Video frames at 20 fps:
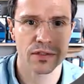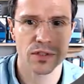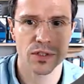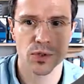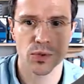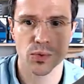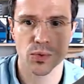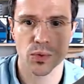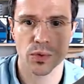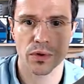
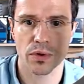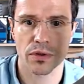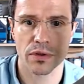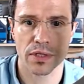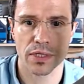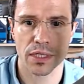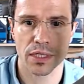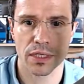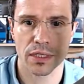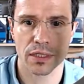to
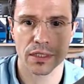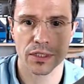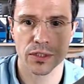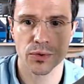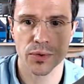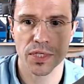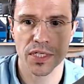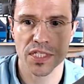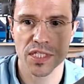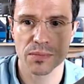the
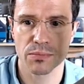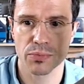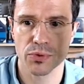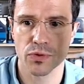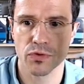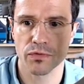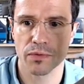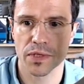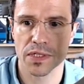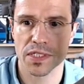UX
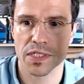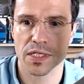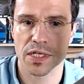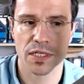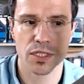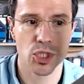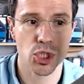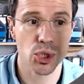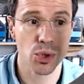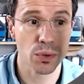improvements
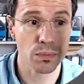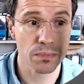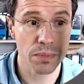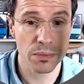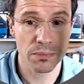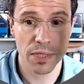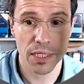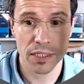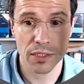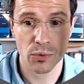that should be
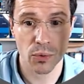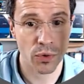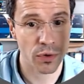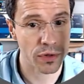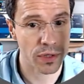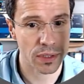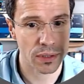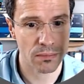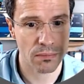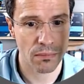made or
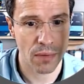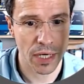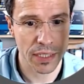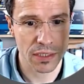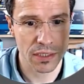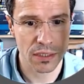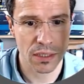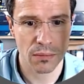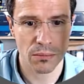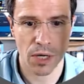that might
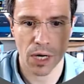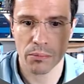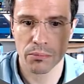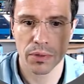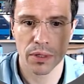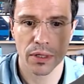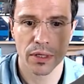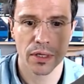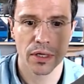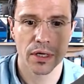come up
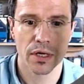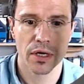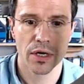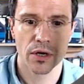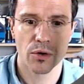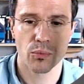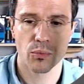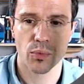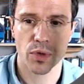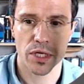
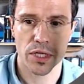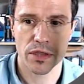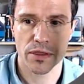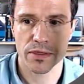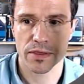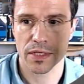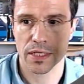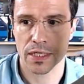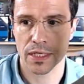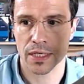with
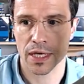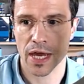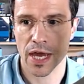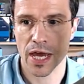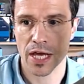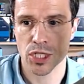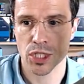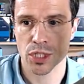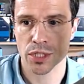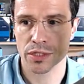the
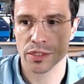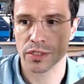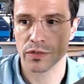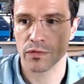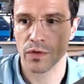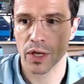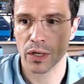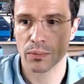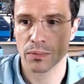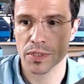Azure
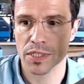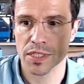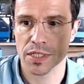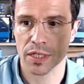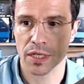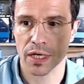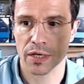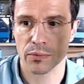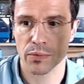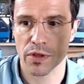Developer
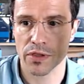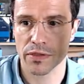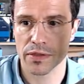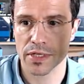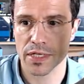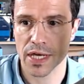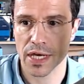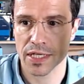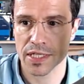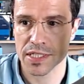CLI with
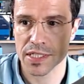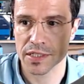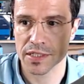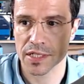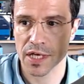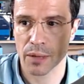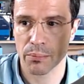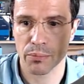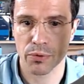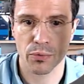the ASET
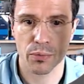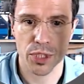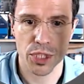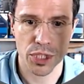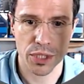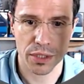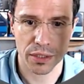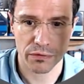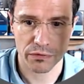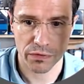up
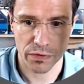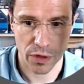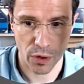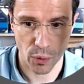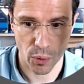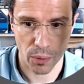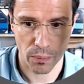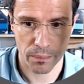provisioning flow.